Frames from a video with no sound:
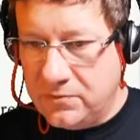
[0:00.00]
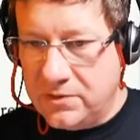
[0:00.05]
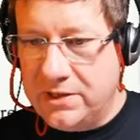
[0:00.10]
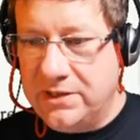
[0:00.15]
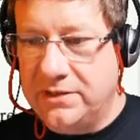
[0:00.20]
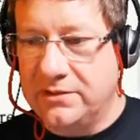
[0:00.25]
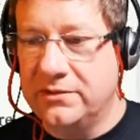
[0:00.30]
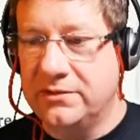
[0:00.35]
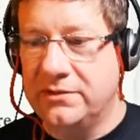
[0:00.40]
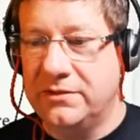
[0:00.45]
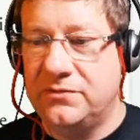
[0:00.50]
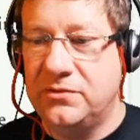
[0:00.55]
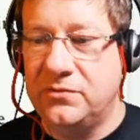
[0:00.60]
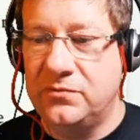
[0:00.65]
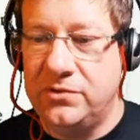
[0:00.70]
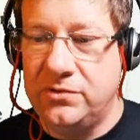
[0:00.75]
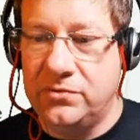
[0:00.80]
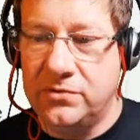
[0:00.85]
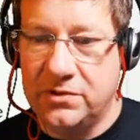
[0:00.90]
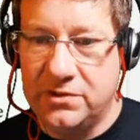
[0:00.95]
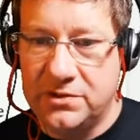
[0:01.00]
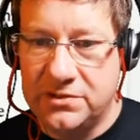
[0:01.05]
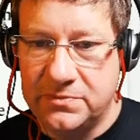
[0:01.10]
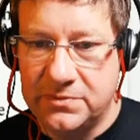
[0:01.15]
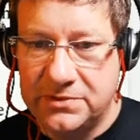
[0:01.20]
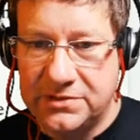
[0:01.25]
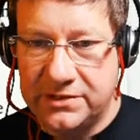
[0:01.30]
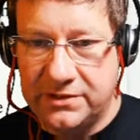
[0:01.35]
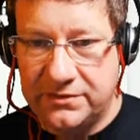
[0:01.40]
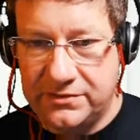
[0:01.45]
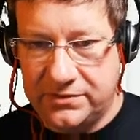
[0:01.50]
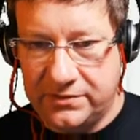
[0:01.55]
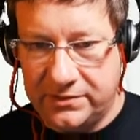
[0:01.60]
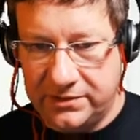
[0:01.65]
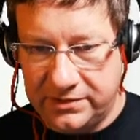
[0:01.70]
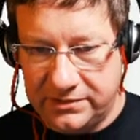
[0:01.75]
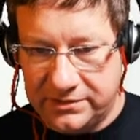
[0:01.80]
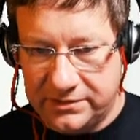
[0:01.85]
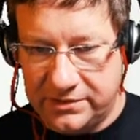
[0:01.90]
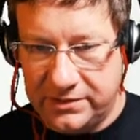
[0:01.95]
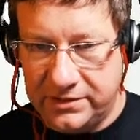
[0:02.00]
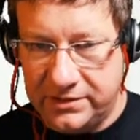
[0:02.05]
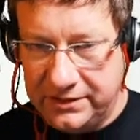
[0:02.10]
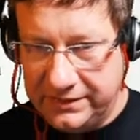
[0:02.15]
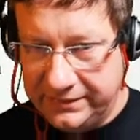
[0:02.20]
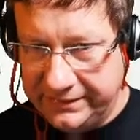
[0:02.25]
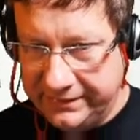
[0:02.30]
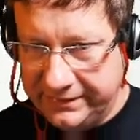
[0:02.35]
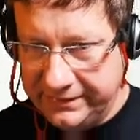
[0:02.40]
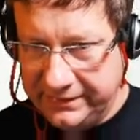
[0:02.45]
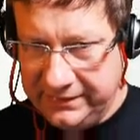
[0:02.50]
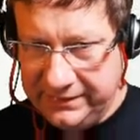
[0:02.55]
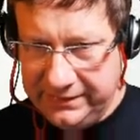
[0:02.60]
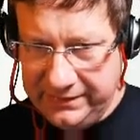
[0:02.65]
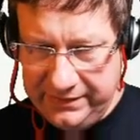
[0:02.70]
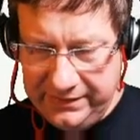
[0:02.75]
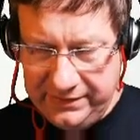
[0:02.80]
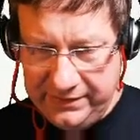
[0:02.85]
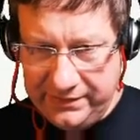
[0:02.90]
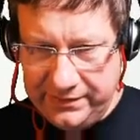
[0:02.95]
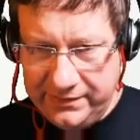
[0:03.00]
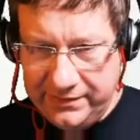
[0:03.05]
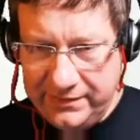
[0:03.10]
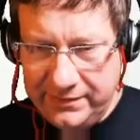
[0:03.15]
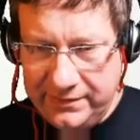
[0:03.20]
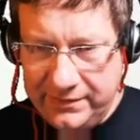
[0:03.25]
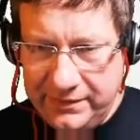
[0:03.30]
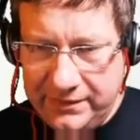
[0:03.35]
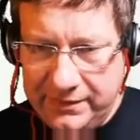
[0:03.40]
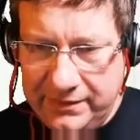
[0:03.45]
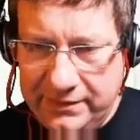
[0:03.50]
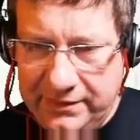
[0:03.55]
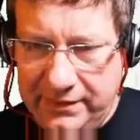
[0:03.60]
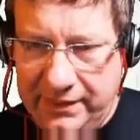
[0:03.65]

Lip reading: I'm going to have to reorganise myself so I can see how